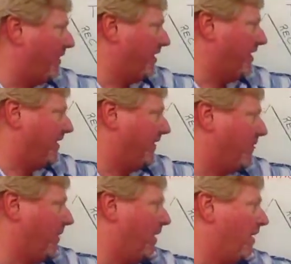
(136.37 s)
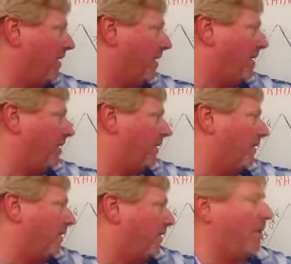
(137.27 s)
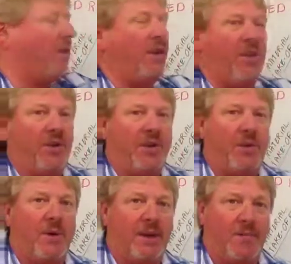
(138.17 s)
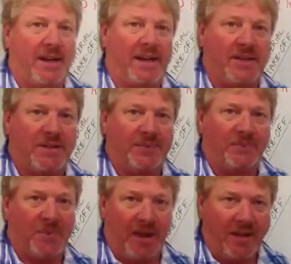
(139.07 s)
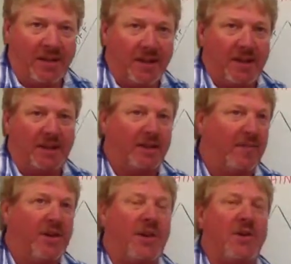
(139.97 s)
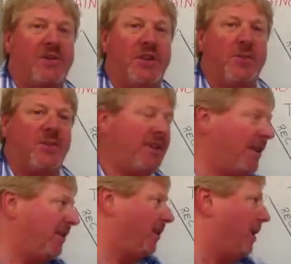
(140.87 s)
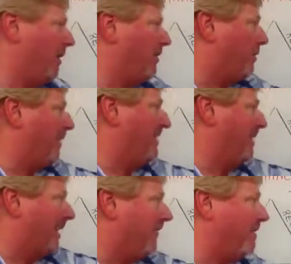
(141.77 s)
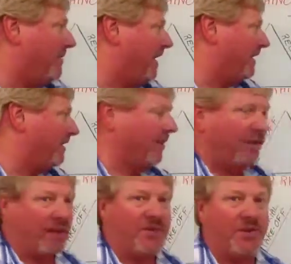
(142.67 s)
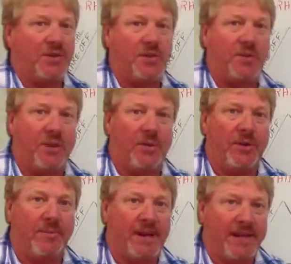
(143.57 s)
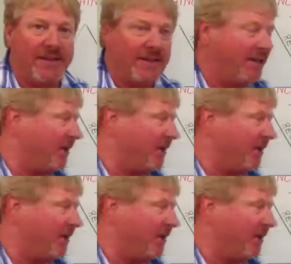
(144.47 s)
or 6 of them, a total of 31 minutes. Okay, little video snippets. I think the longest one is 11 minutes. The rest are 2 and 3 minutes.